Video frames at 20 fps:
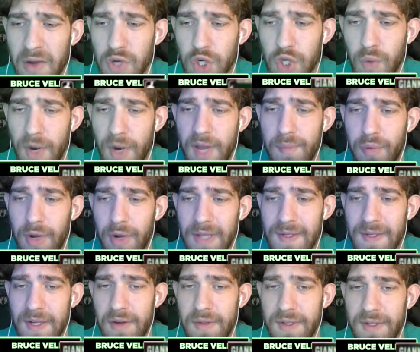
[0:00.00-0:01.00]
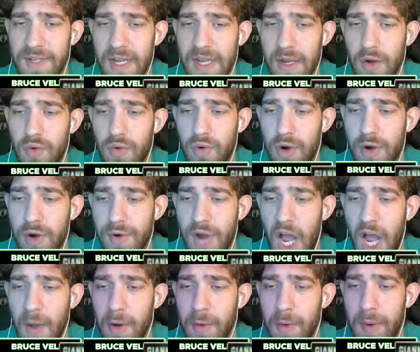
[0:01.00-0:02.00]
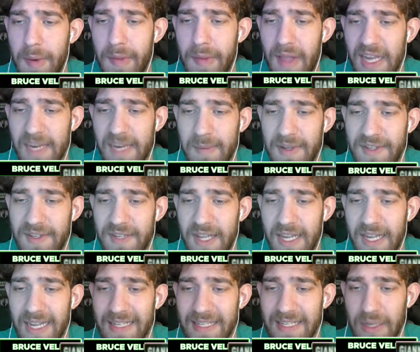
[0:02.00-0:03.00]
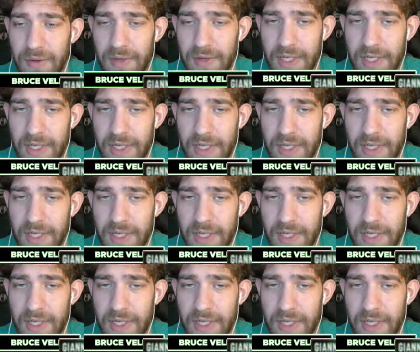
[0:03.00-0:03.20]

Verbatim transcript: 20 points here in the second quarter. Not what we would like to be seeing as Celtics